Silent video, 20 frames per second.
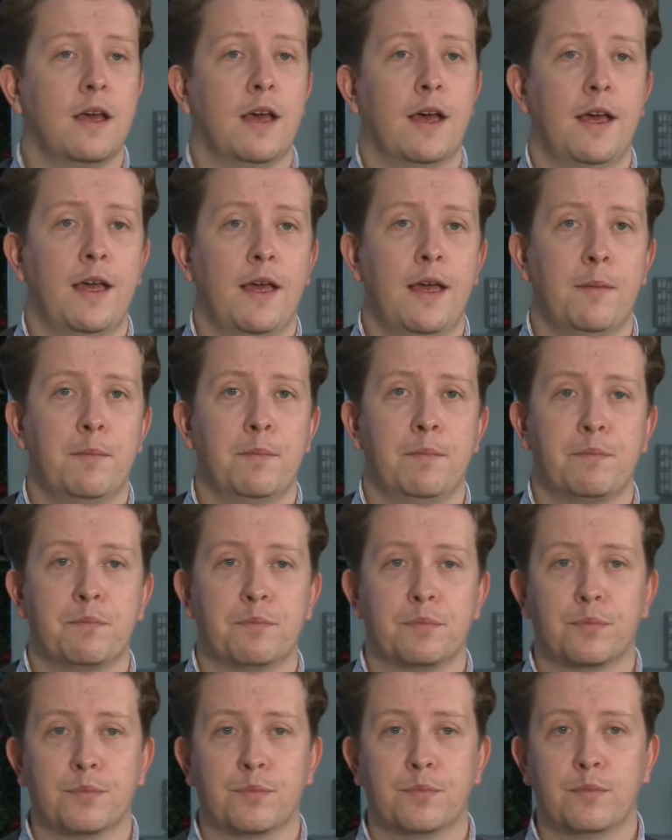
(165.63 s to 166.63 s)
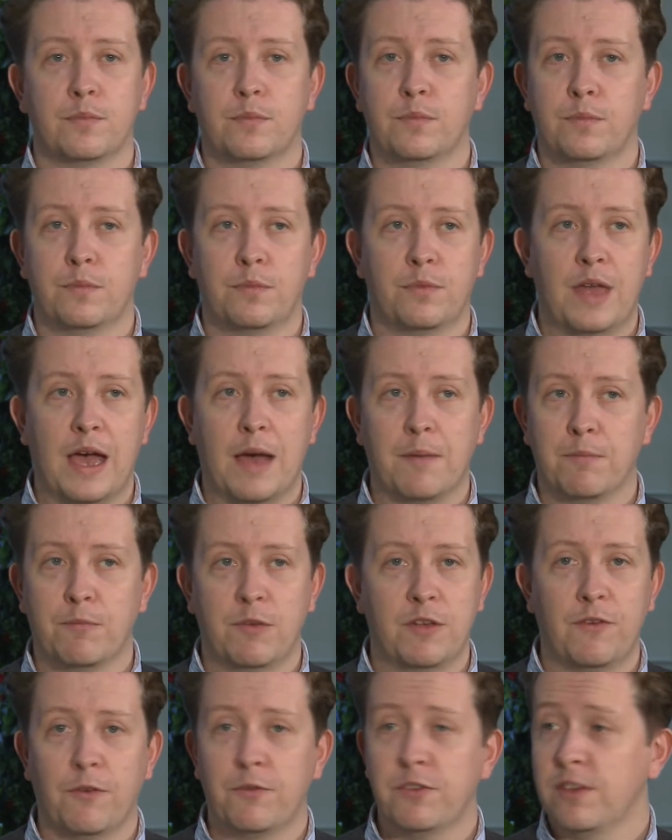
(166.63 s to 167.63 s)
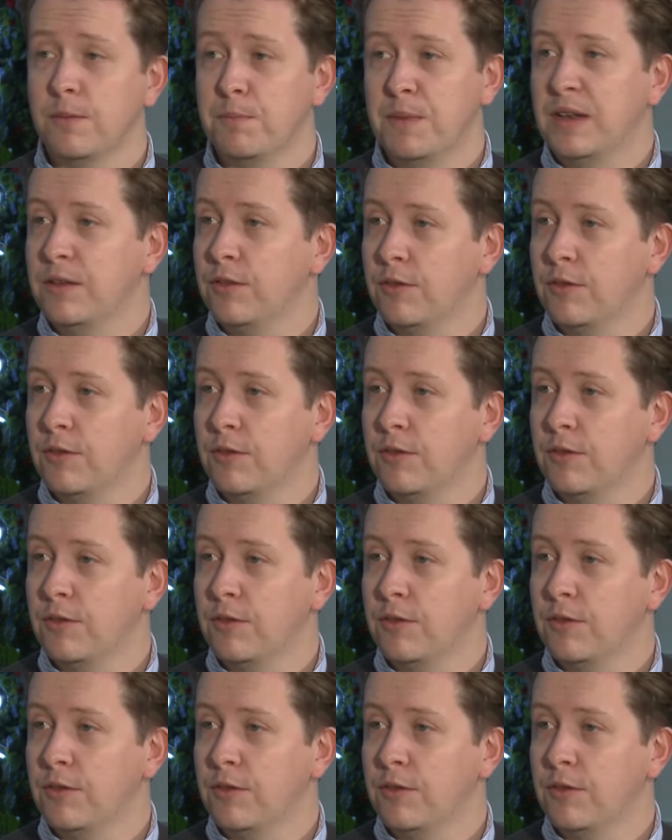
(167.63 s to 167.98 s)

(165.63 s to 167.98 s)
That we've obviously been